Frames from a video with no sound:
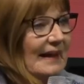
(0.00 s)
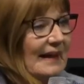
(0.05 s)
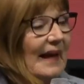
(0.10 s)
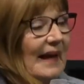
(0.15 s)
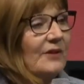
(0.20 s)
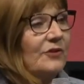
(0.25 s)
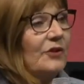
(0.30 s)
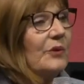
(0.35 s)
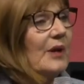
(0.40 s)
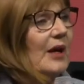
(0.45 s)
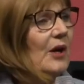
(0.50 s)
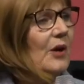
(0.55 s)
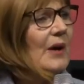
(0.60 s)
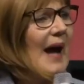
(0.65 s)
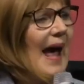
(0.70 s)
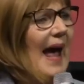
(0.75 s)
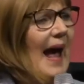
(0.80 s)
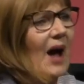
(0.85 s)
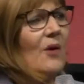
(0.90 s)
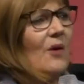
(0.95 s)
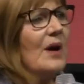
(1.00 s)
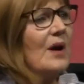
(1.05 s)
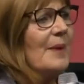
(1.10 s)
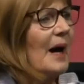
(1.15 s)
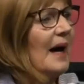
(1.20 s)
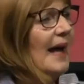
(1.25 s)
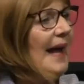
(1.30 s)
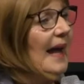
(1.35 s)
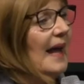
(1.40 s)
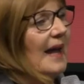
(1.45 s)
And you go, How am
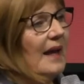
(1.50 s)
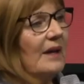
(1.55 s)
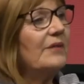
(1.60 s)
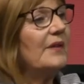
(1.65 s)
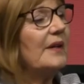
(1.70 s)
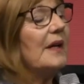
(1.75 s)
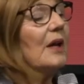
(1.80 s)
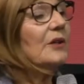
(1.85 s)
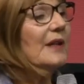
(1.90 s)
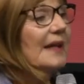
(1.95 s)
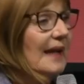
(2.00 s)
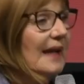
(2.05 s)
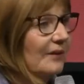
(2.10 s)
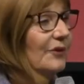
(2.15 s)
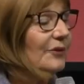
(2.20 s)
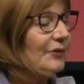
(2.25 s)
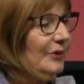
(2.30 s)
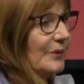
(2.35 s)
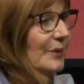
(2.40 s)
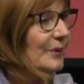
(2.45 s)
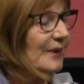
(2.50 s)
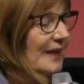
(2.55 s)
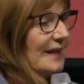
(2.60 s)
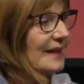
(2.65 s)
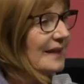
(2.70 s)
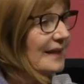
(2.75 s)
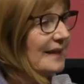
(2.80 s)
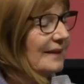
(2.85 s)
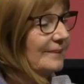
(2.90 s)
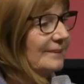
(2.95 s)
I ever going to get through
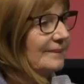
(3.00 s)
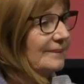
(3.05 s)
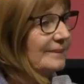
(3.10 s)
this?